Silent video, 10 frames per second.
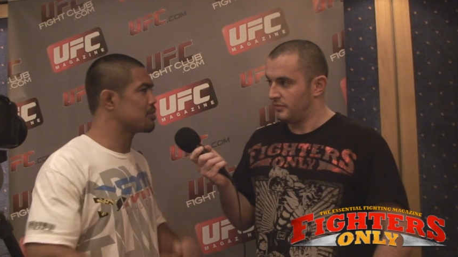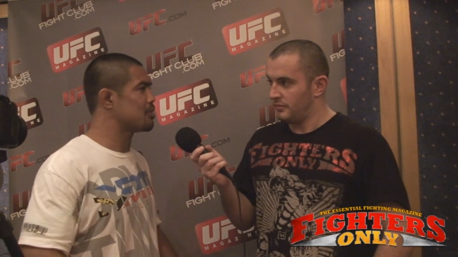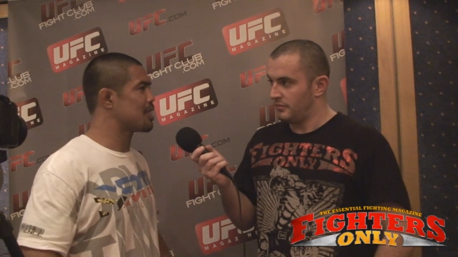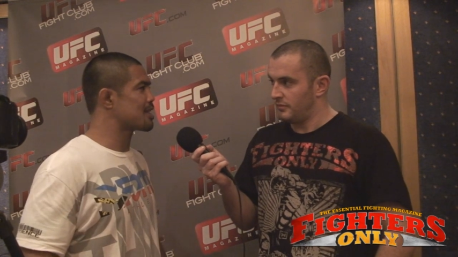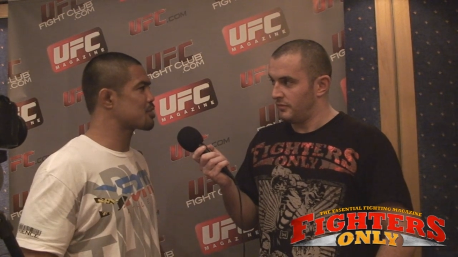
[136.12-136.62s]

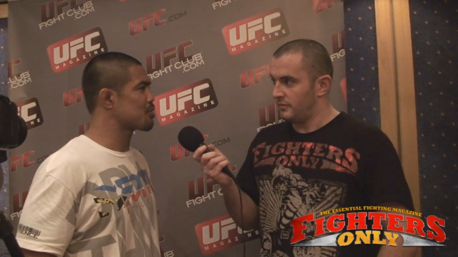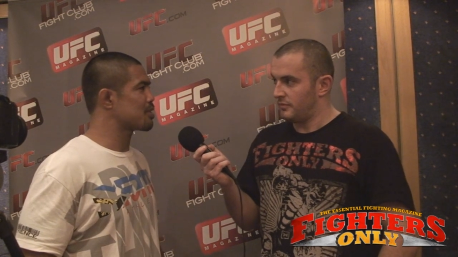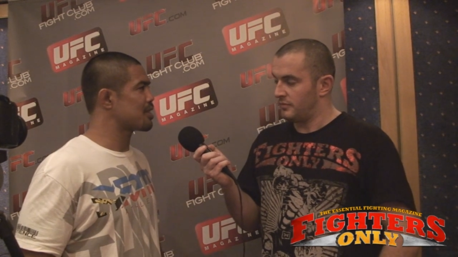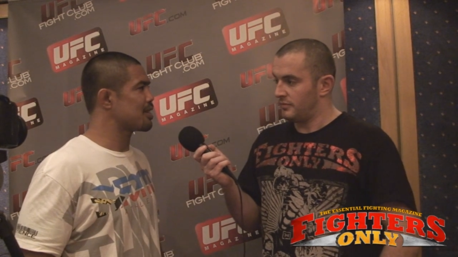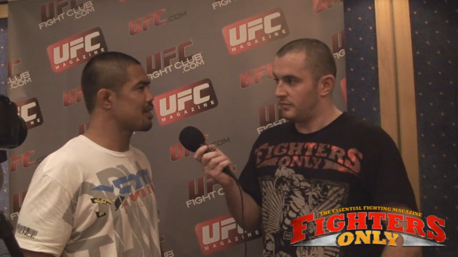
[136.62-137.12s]
Speaker 1: do that sort
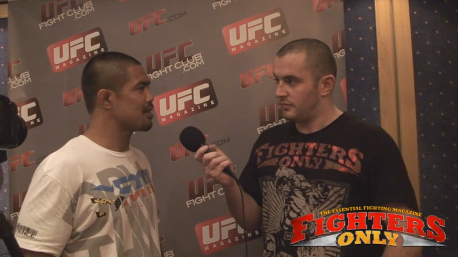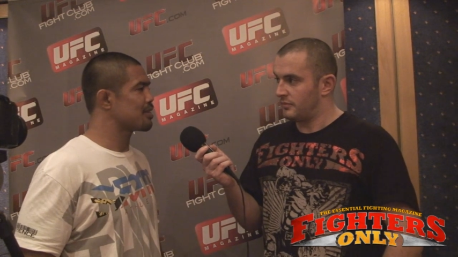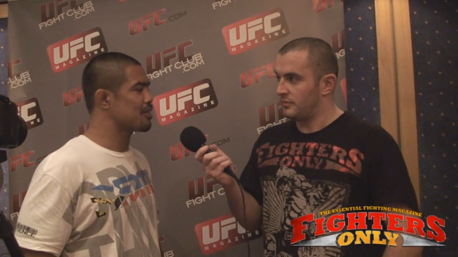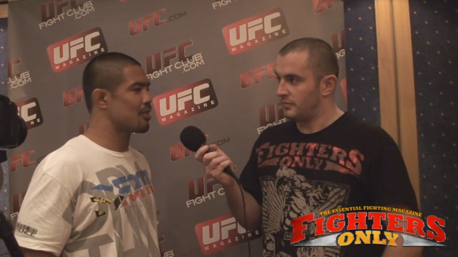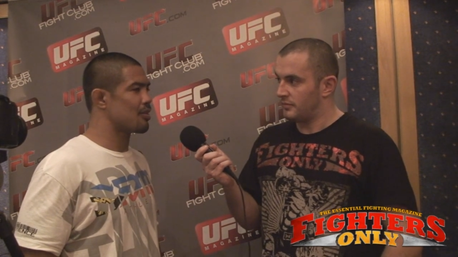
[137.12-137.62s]
of thing,
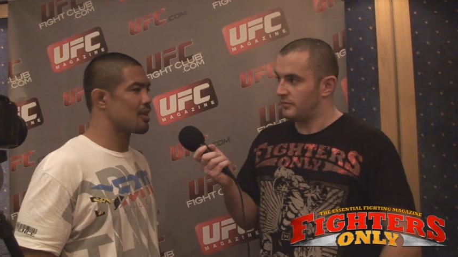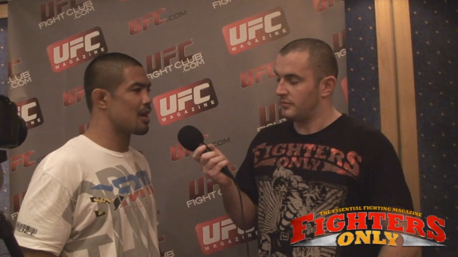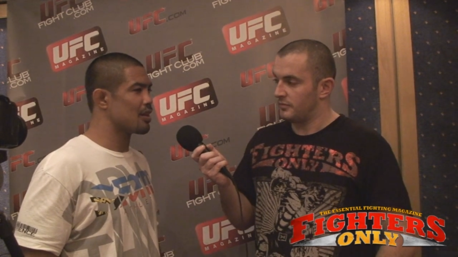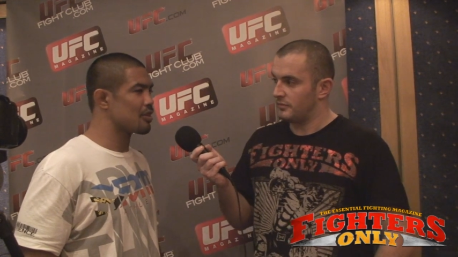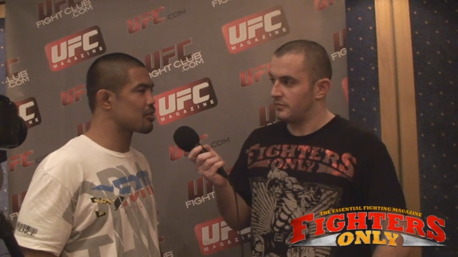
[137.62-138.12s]
you know.
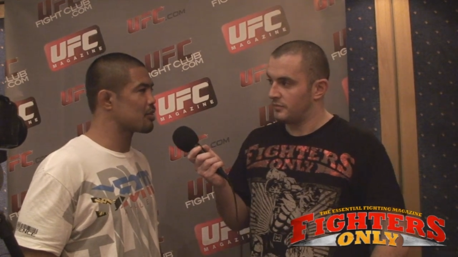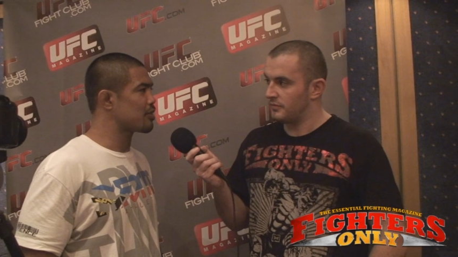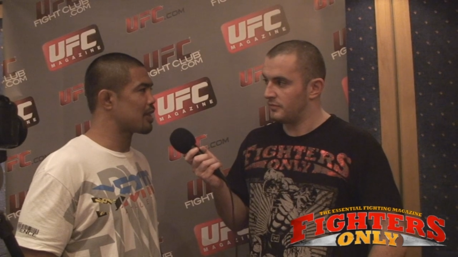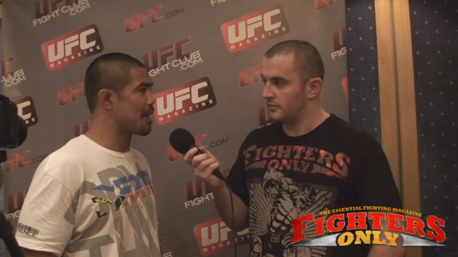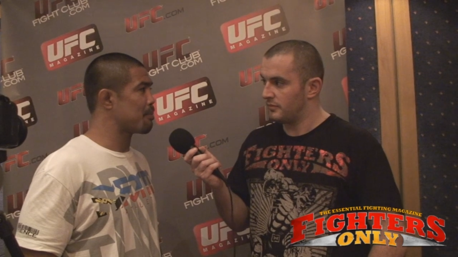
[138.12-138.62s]
I look
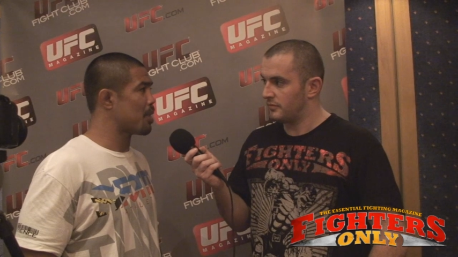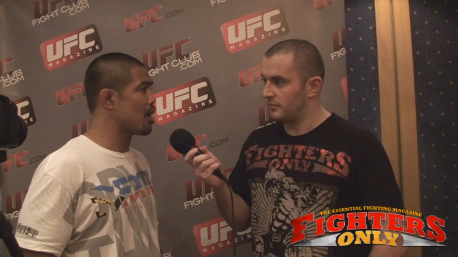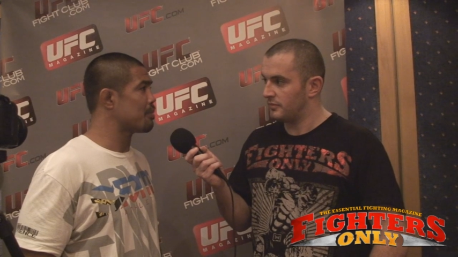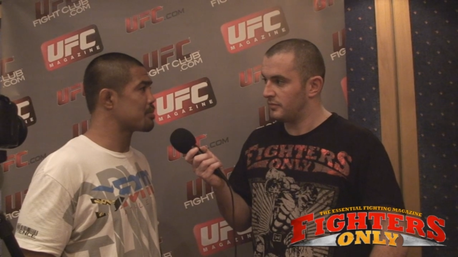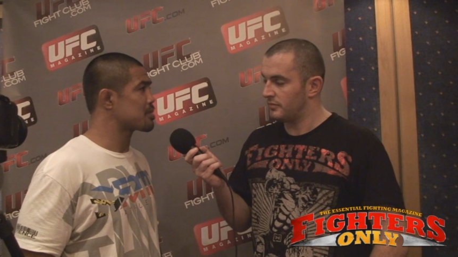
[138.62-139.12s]
to land
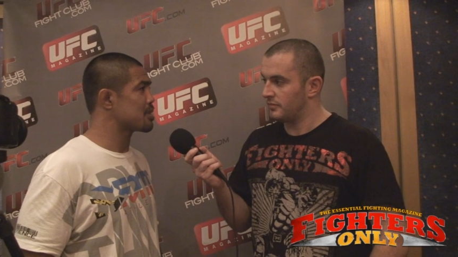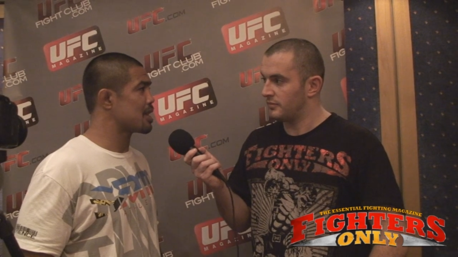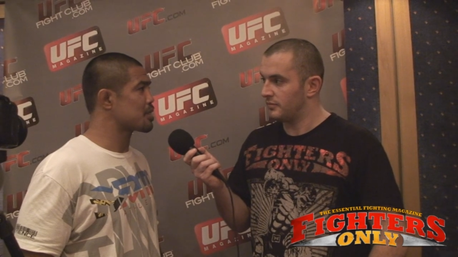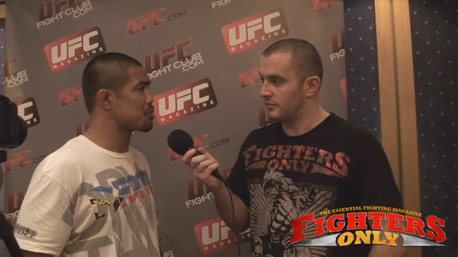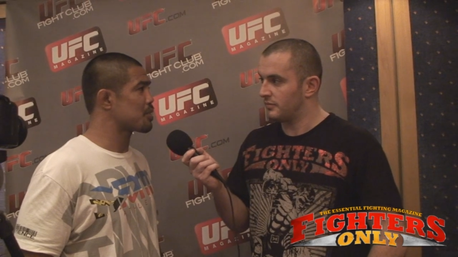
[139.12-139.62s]
bombs,
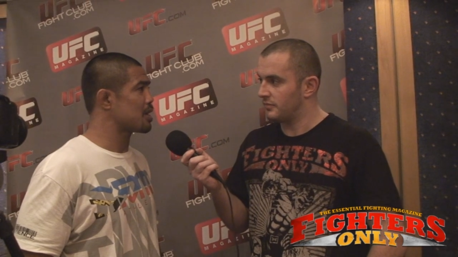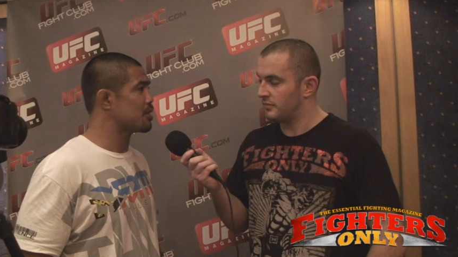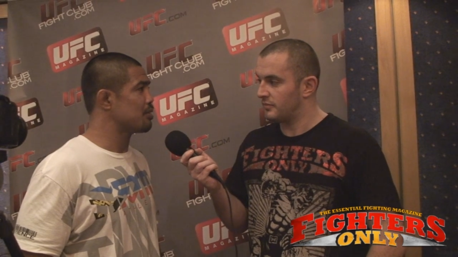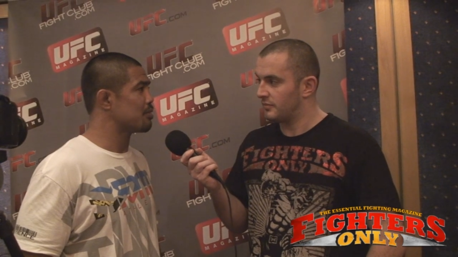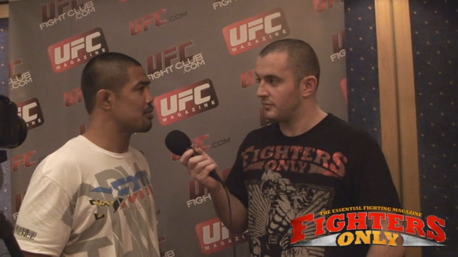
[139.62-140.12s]
and that's what I
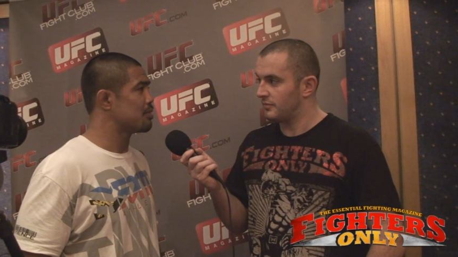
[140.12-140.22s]
do.